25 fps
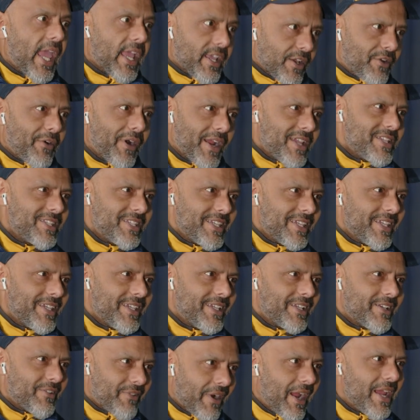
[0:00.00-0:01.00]
crazy.
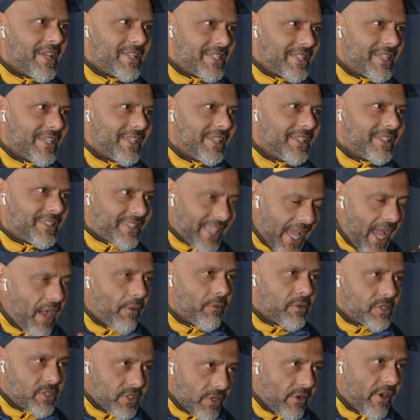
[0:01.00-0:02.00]

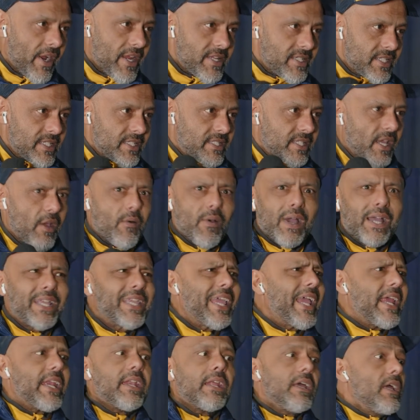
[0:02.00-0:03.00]
That was crazy. Yeah. So
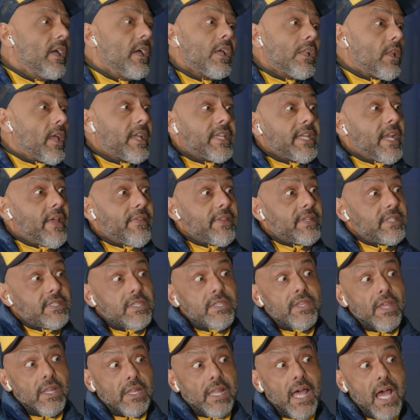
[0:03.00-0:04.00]
again, like, you know, they
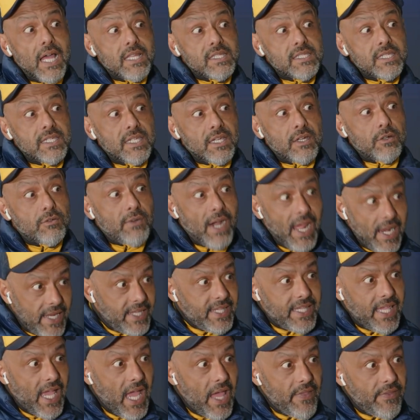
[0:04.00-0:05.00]
did the Lancia
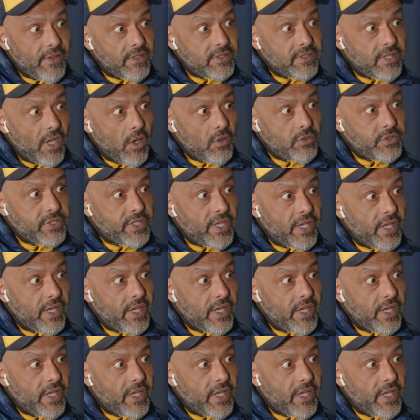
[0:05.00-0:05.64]
rally car, the Delta.